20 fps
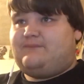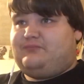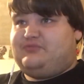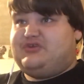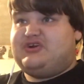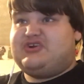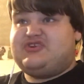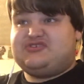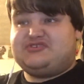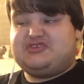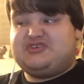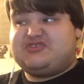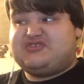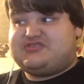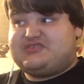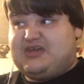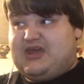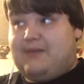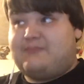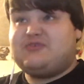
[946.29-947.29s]
There's this
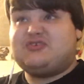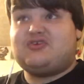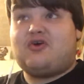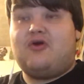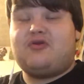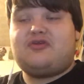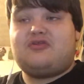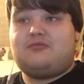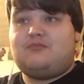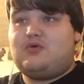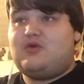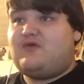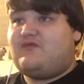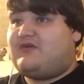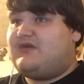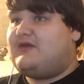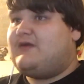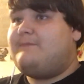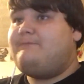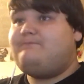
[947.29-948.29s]
theme song to the
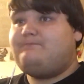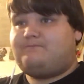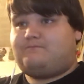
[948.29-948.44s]
movie.